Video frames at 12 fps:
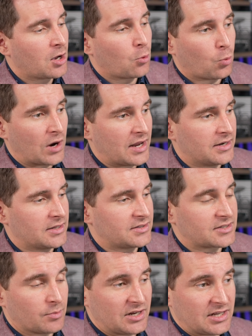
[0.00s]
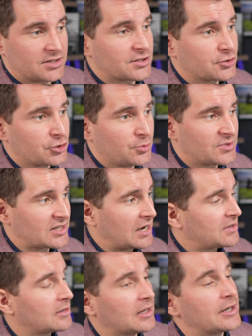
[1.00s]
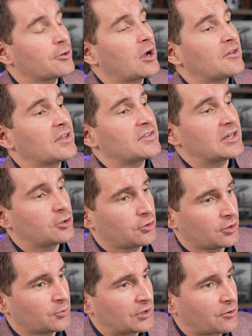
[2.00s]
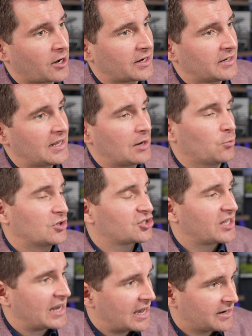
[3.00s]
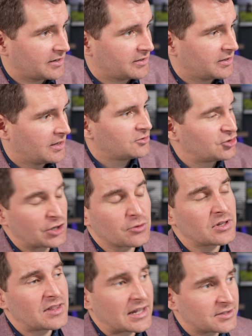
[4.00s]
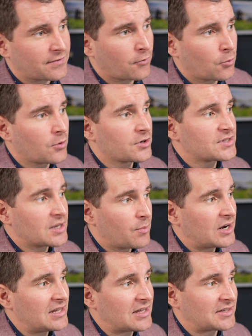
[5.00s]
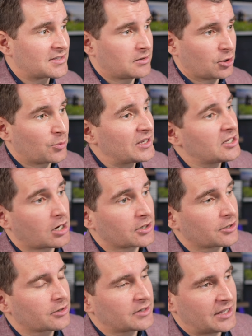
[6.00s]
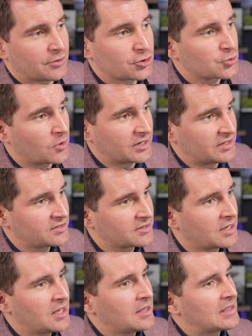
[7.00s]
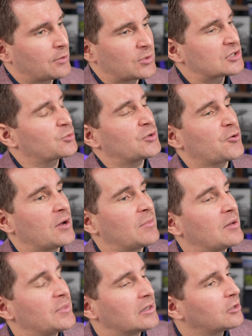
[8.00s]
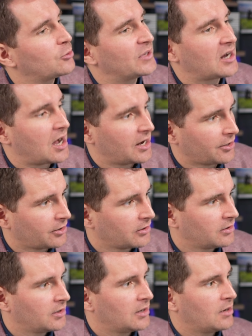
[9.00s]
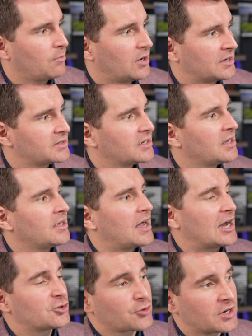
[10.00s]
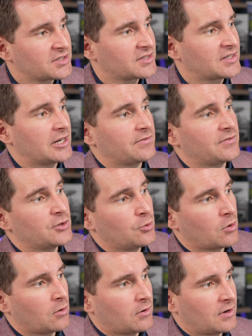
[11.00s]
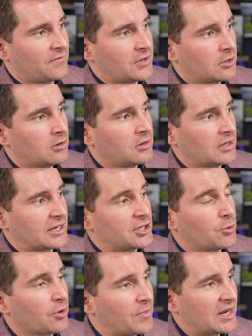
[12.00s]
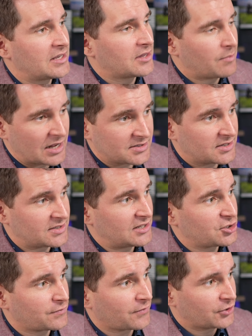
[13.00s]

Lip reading: when somebody gets their tubes tied, that later on that they could regret it and wish they hadn't. Generally, that's for somebody that's a little bit younger, in their 20s. That risk of regret might be a little bit higher. But I trust that if you feel like you are making the best decision for